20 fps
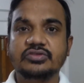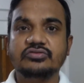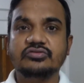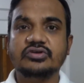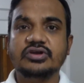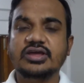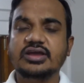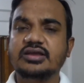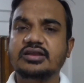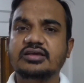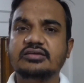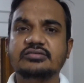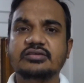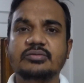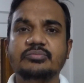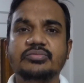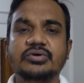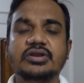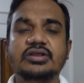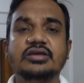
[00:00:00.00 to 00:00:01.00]
So take an
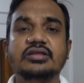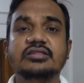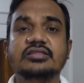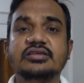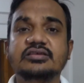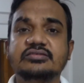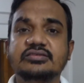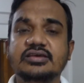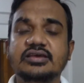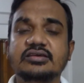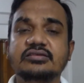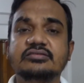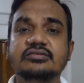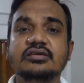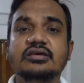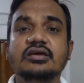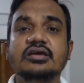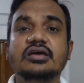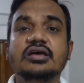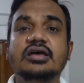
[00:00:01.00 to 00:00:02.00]
example. In this case,
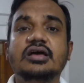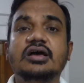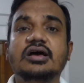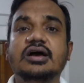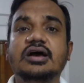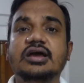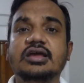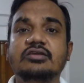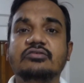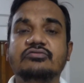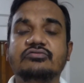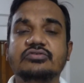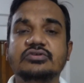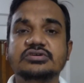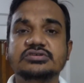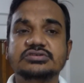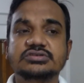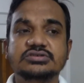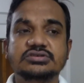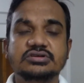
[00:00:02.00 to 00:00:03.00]
I'll
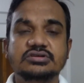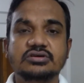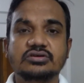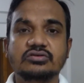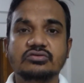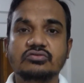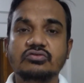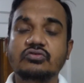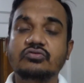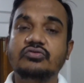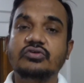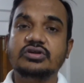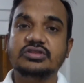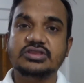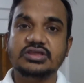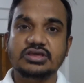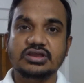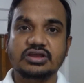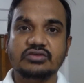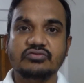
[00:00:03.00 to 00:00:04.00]
first go for
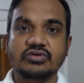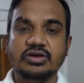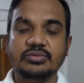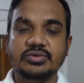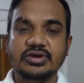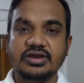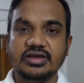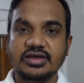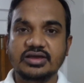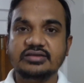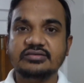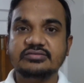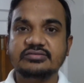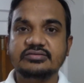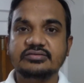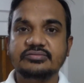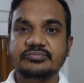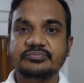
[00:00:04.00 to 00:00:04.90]
the requirement X,